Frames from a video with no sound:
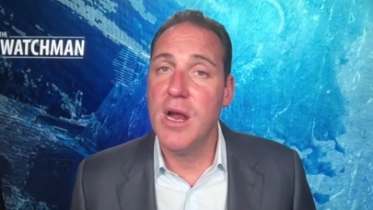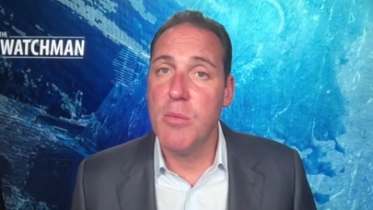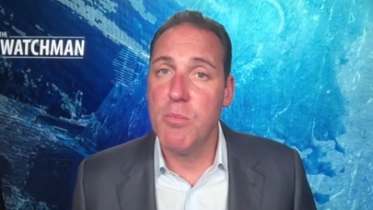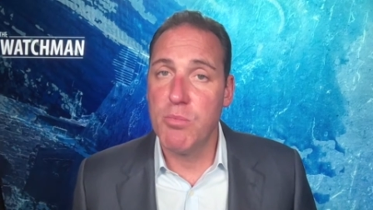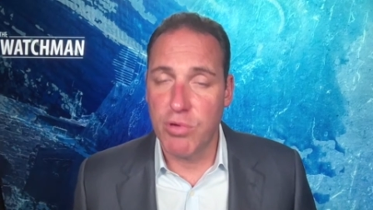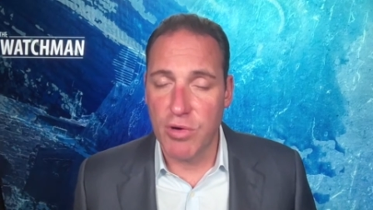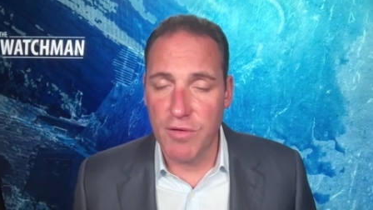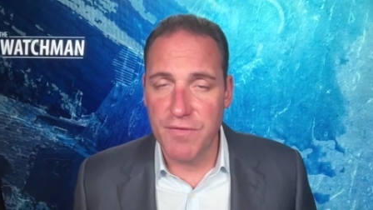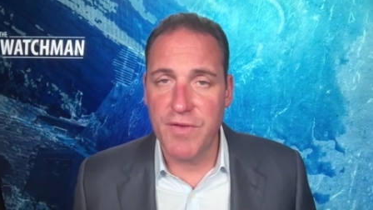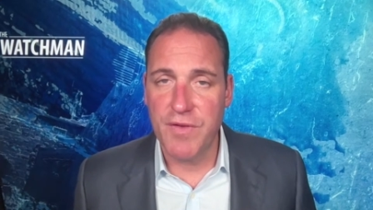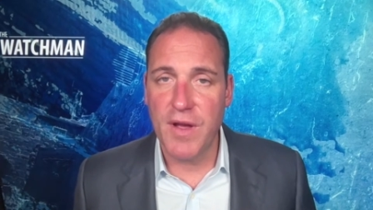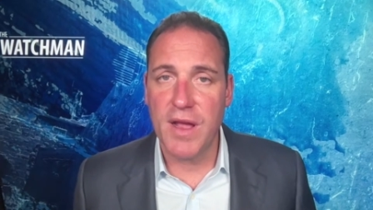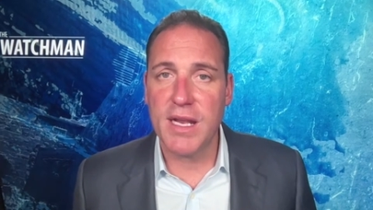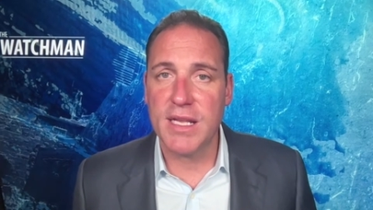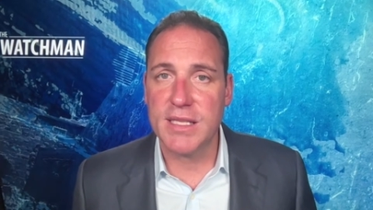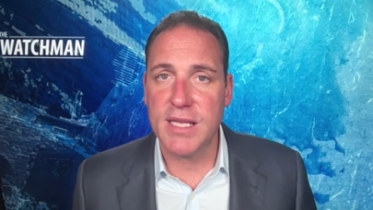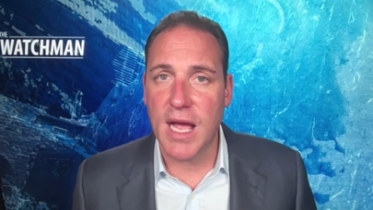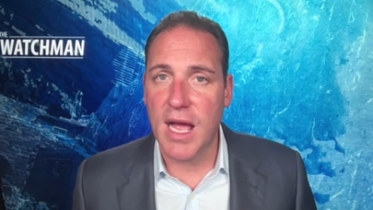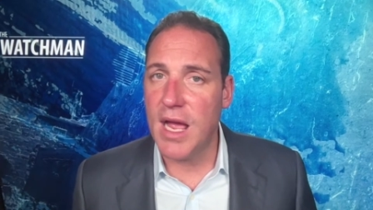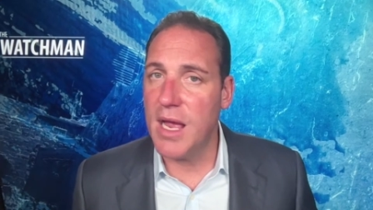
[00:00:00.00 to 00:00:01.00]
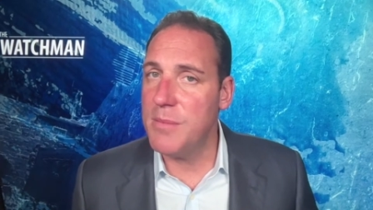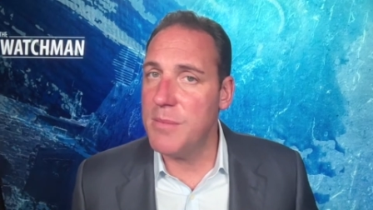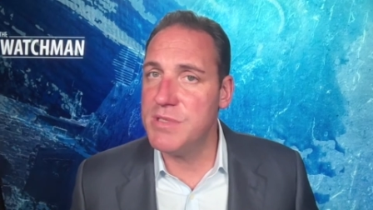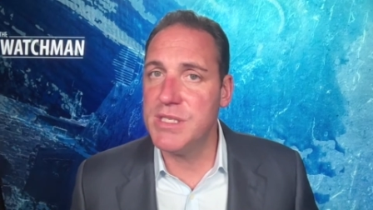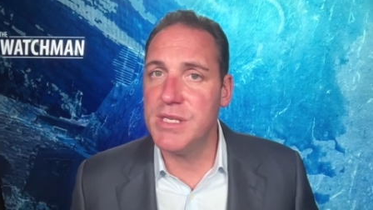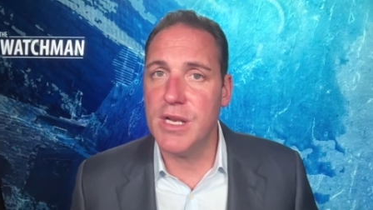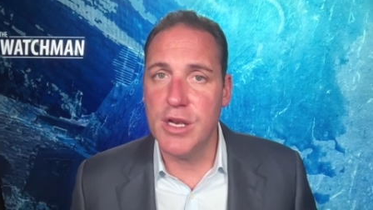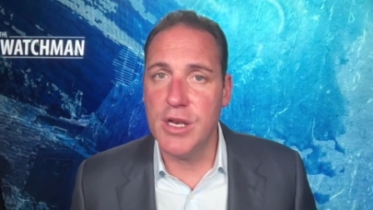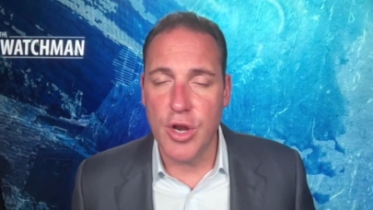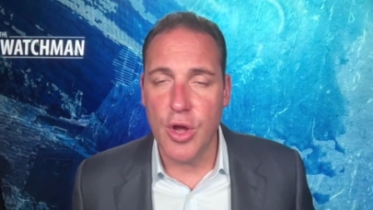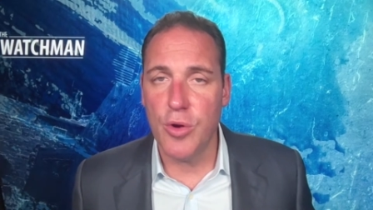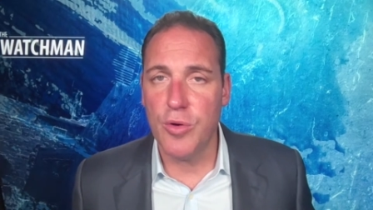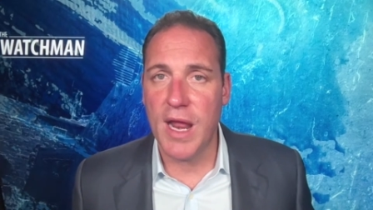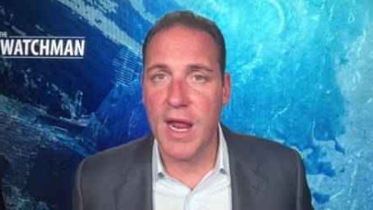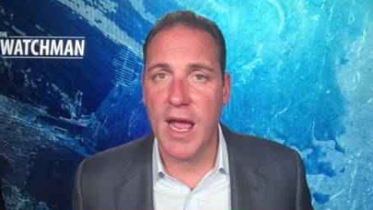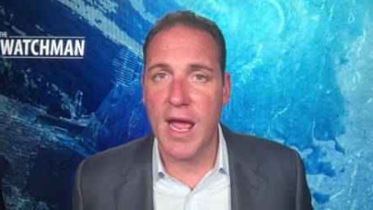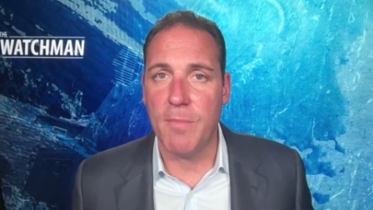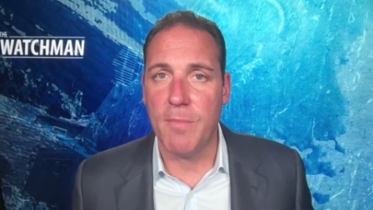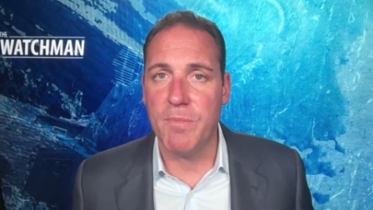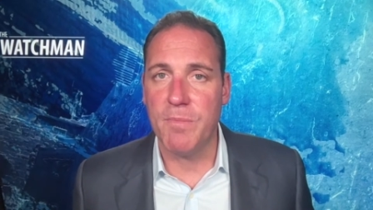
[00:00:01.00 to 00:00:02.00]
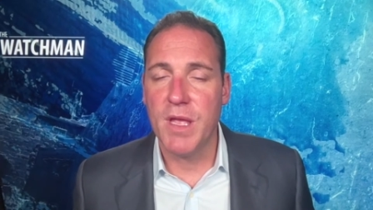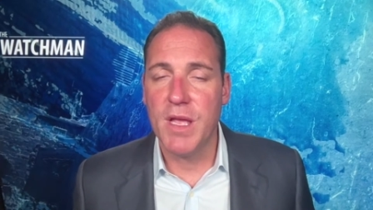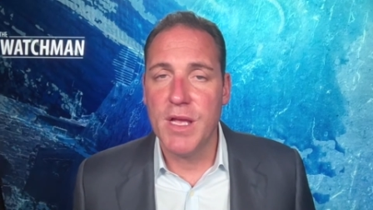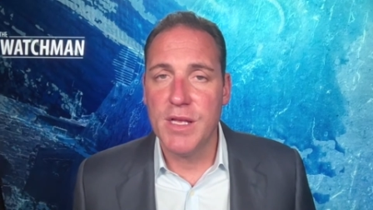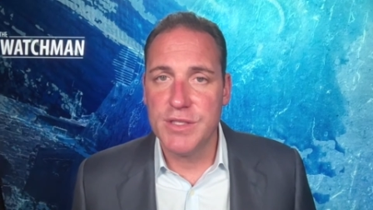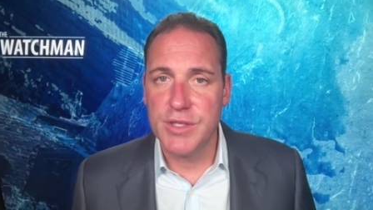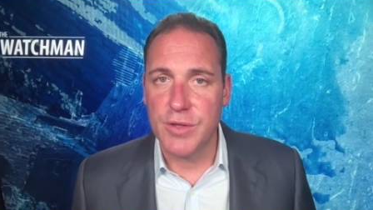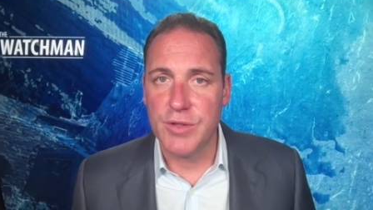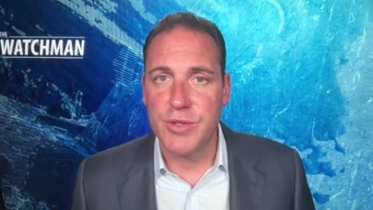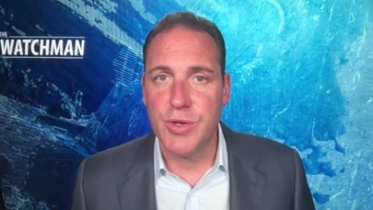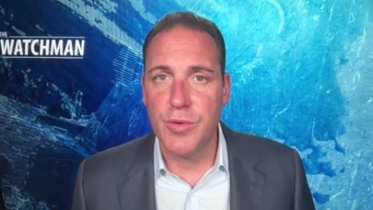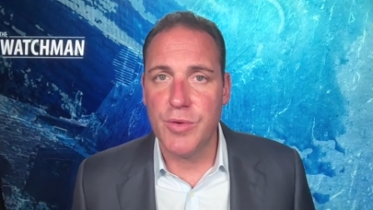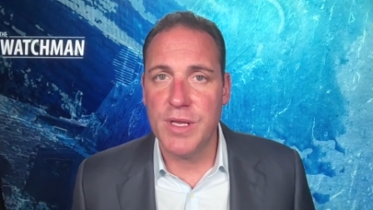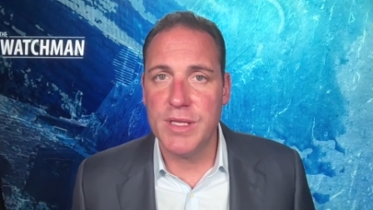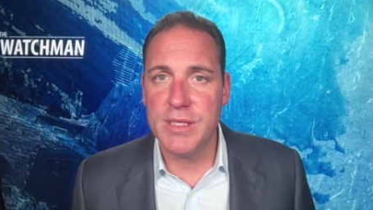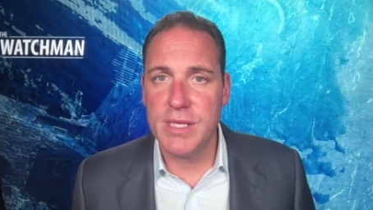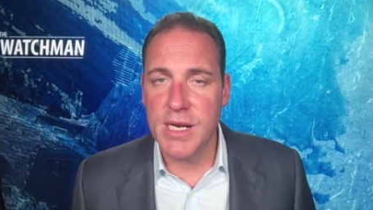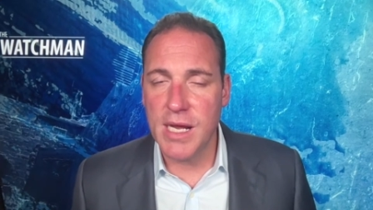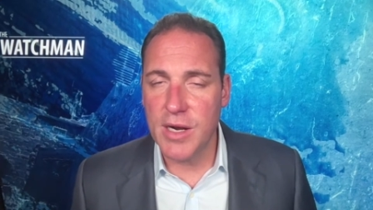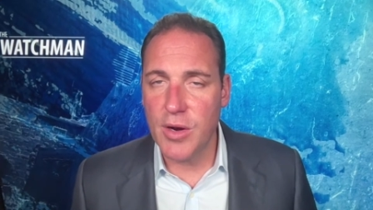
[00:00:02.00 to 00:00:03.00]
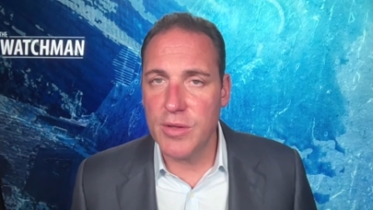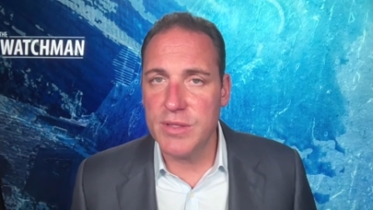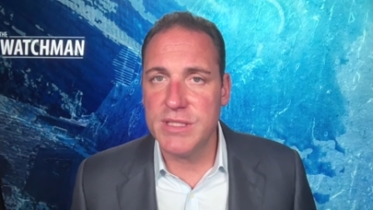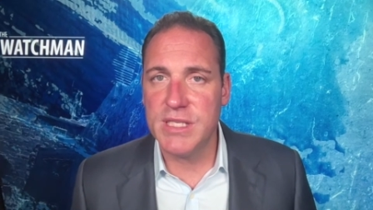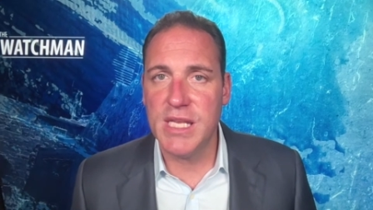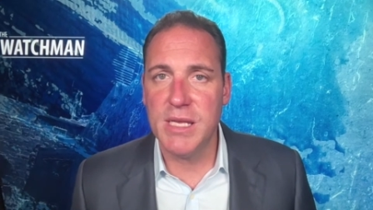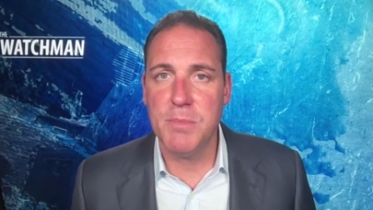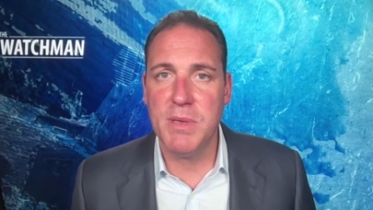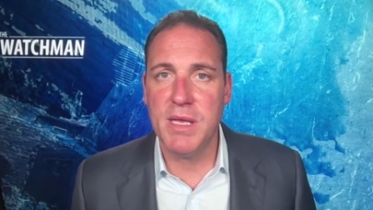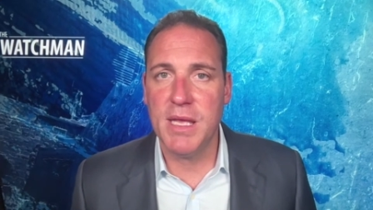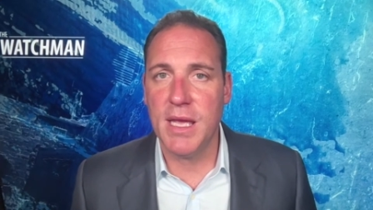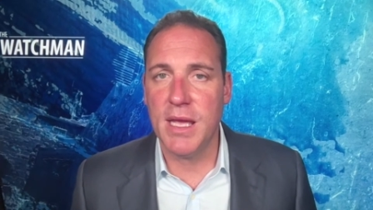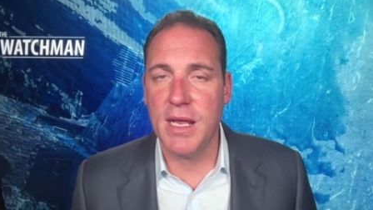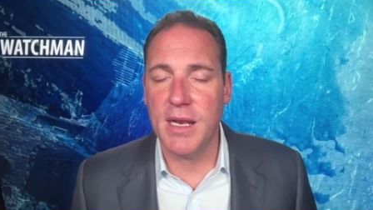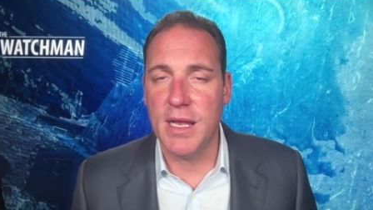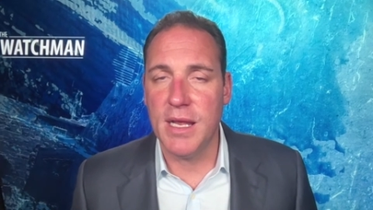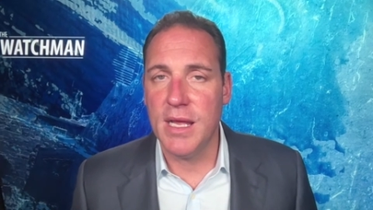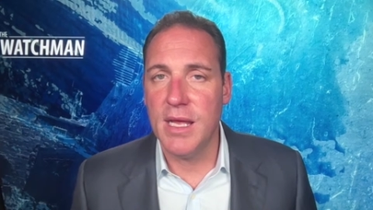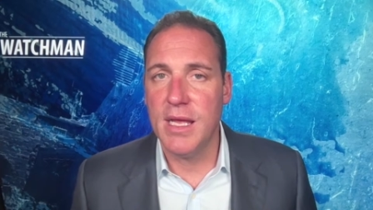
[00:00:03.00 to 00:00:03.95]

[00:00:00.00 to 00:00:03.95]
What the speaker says: Prophetic times, no doubt. So tune in tonight on TBN.